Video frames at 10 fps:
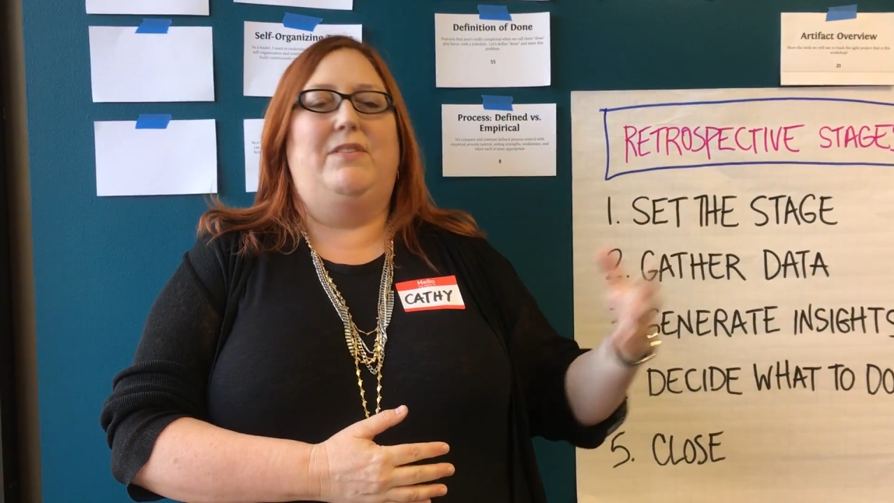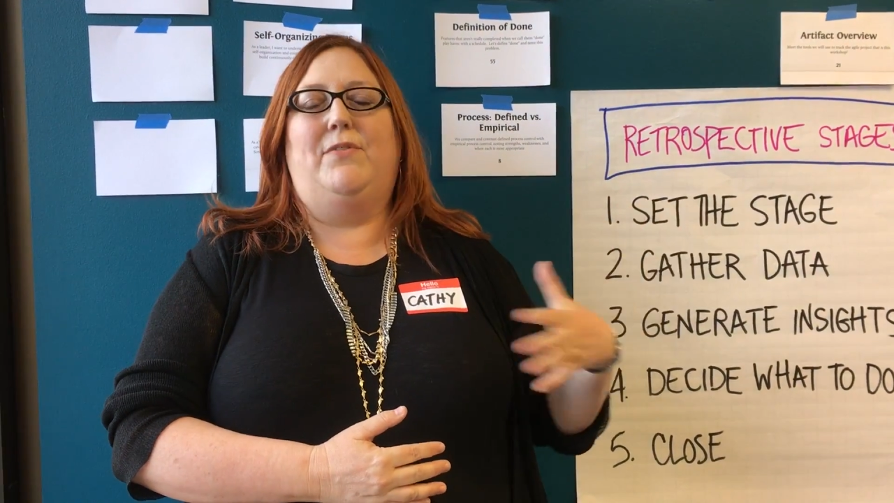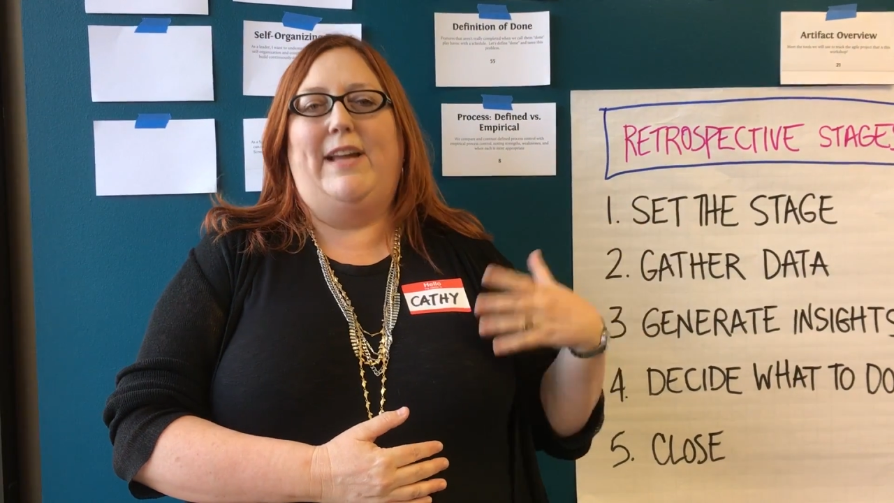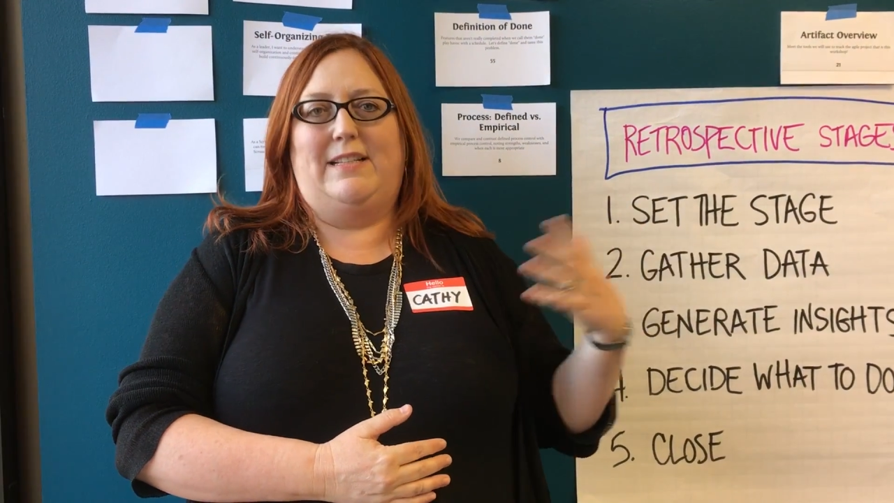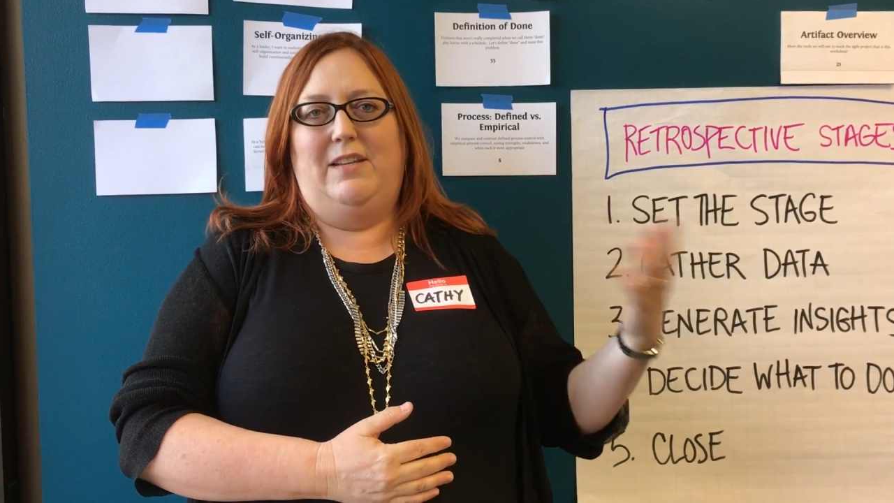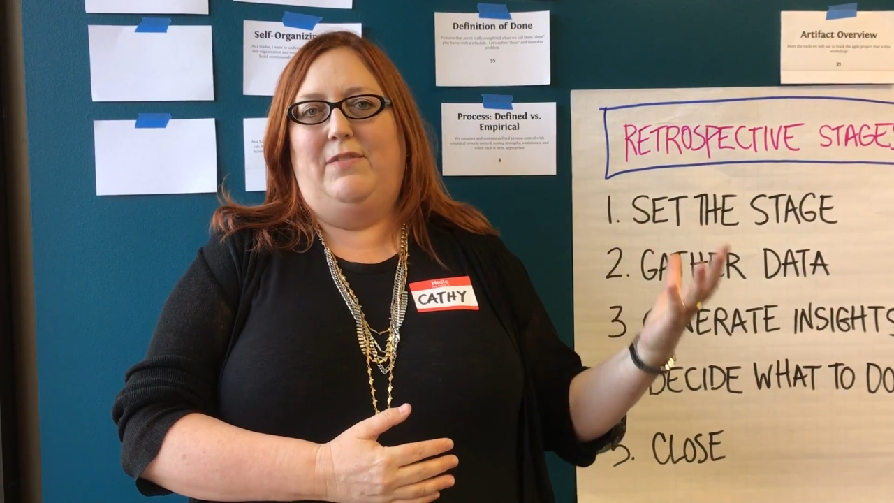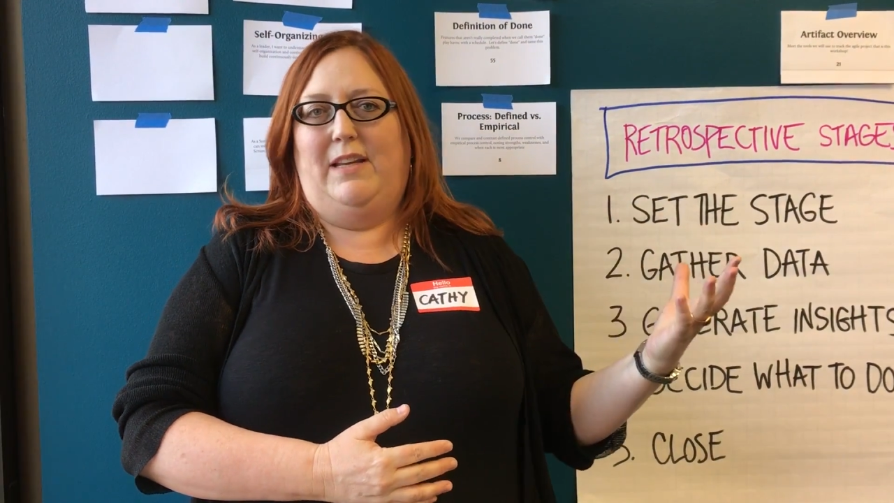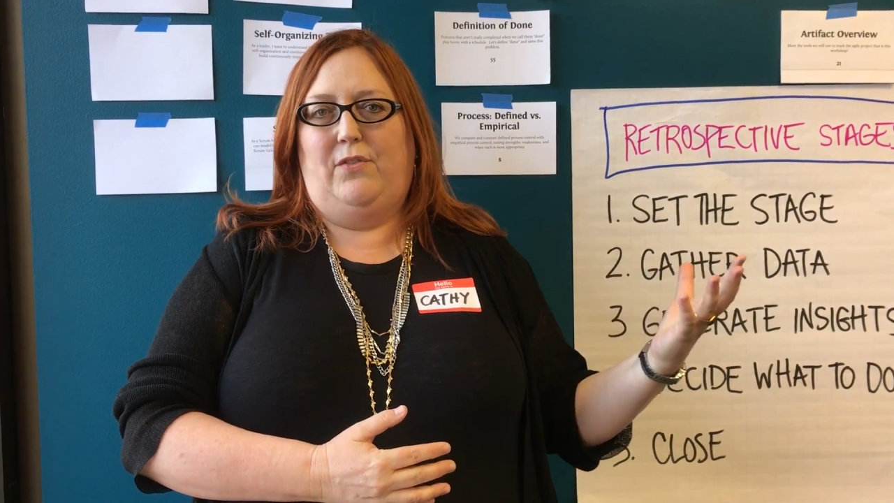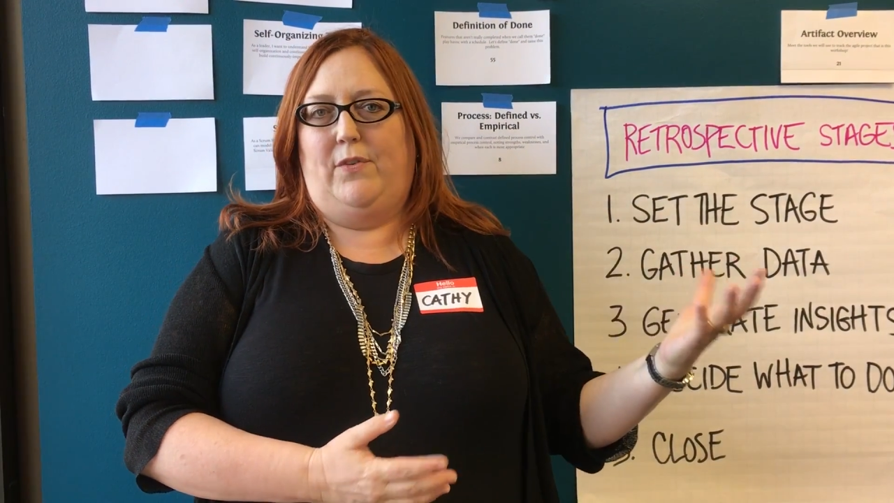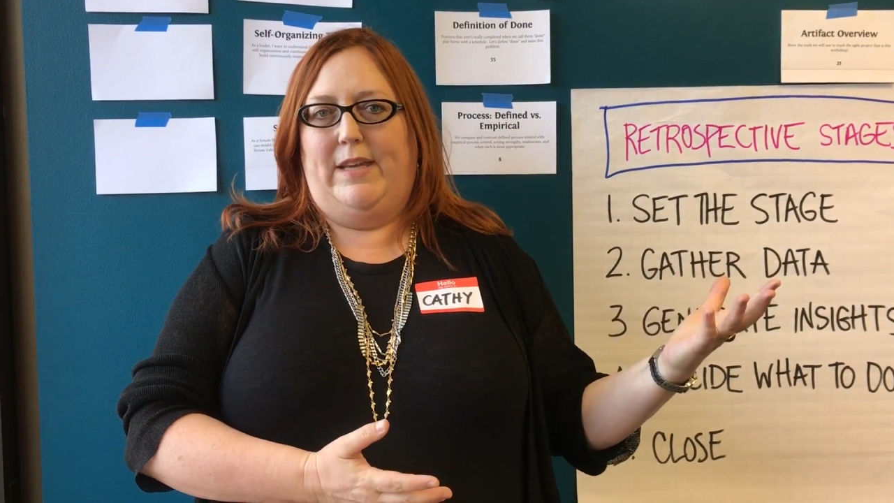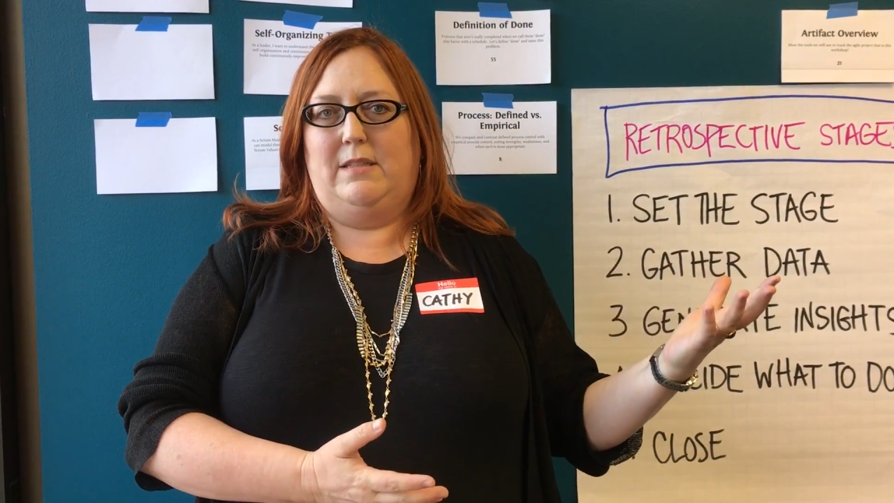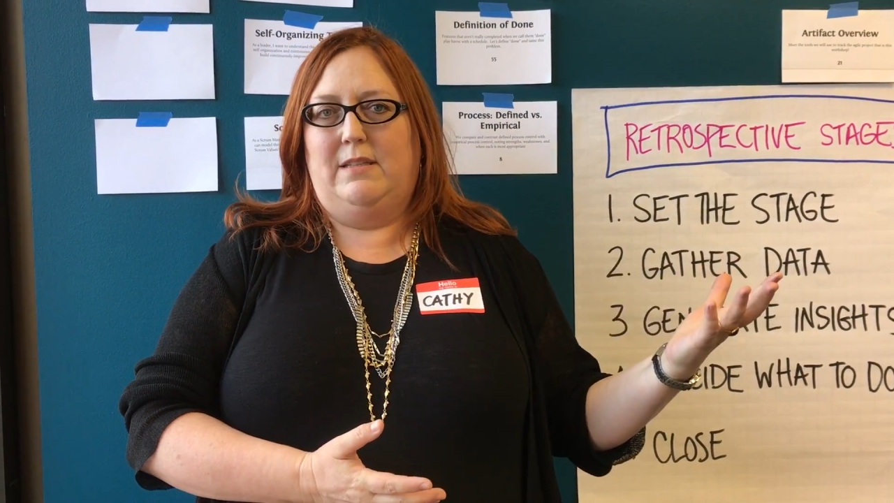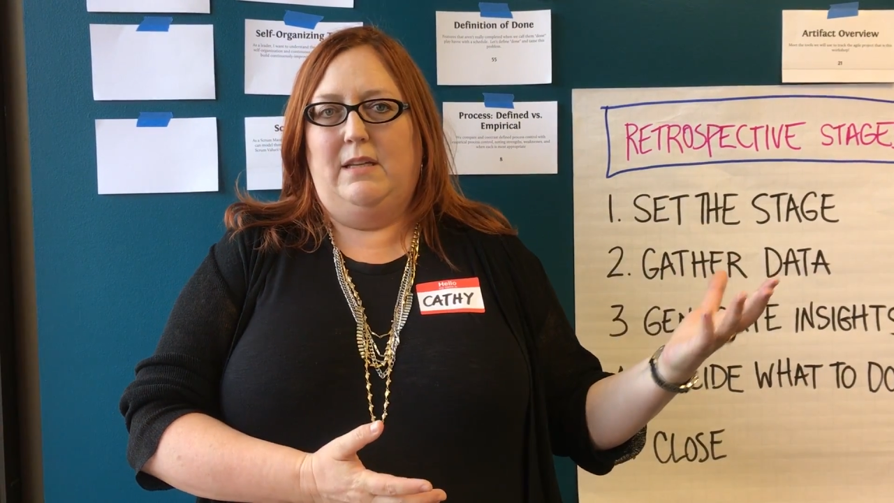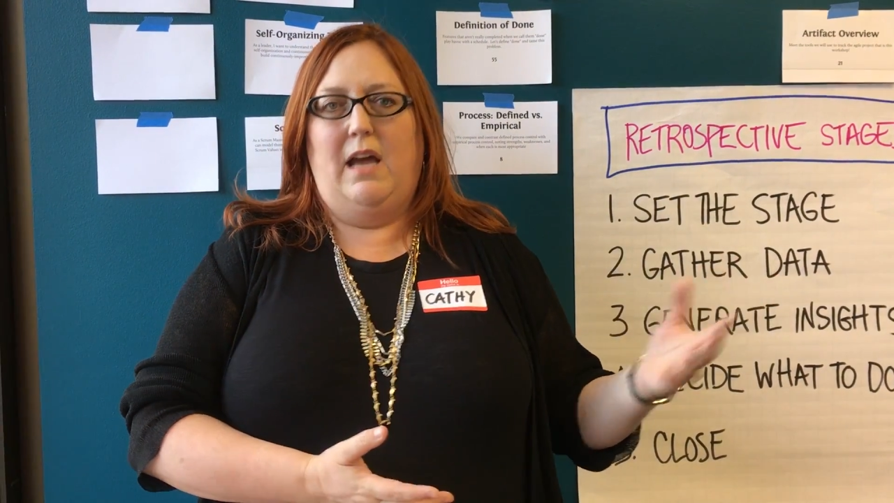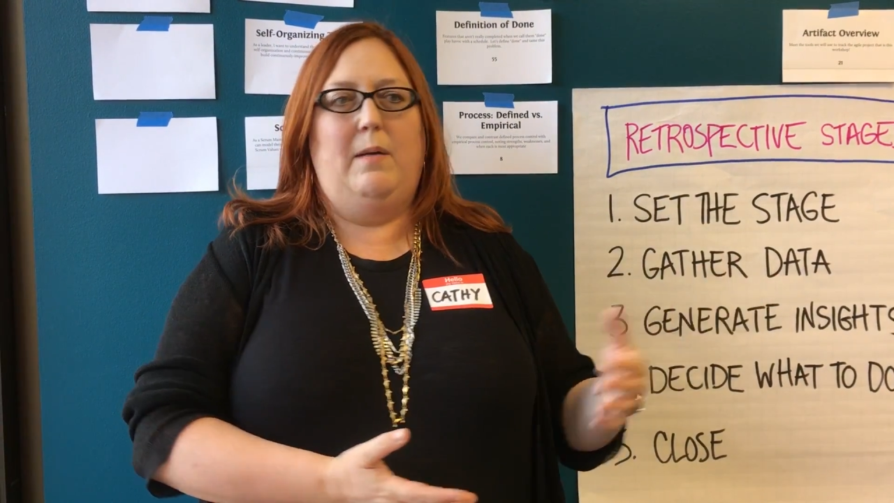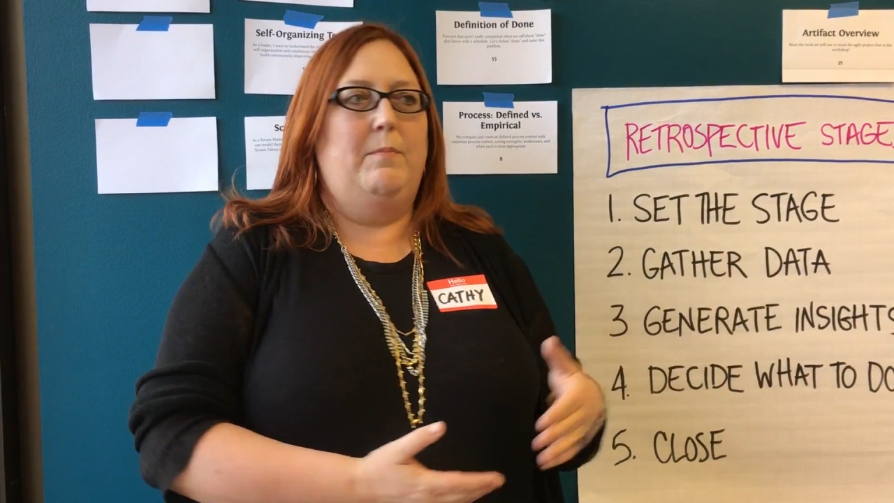different activities for this.